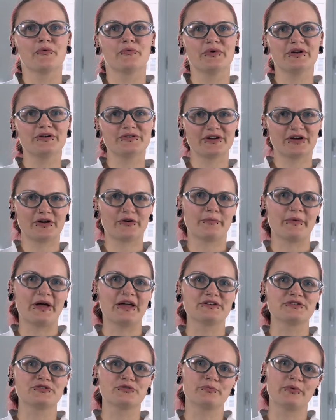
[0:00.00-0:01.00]
We
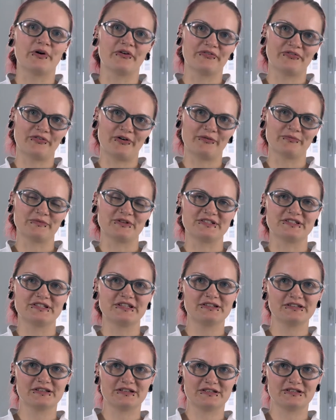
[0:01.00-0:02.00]
recommend to perform the
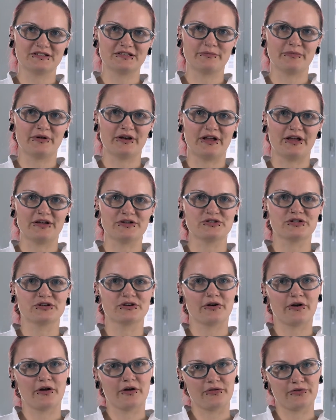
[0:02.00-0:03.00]
Titer
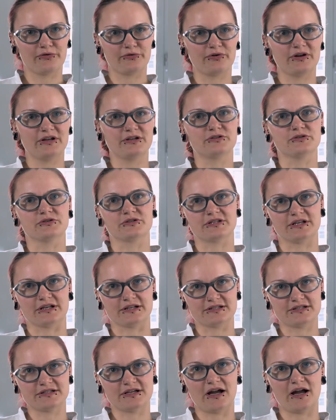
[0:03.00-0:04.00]
determination 3 to
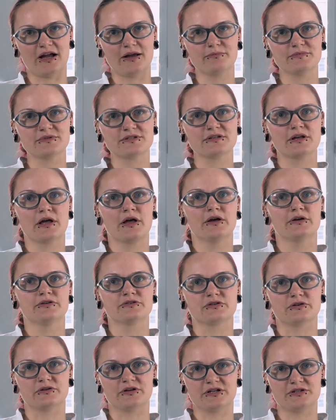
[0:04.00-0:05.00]
6 times
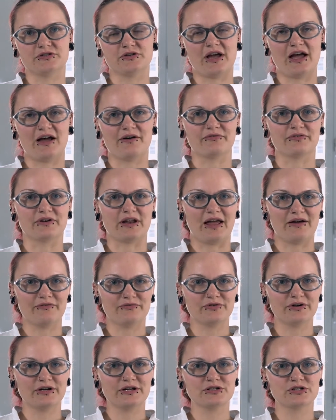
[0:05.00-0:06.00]
so that you have an
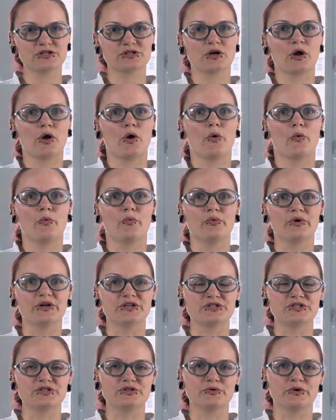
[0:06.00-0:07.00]
average
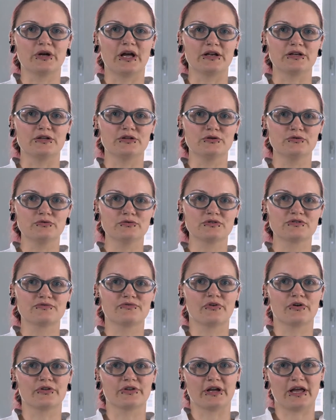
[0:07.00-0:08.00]
which you can use
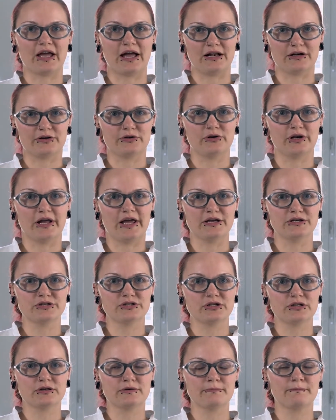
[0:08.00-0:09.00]
for the
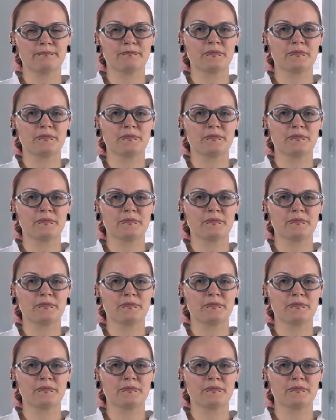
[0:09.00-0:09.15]
calculation,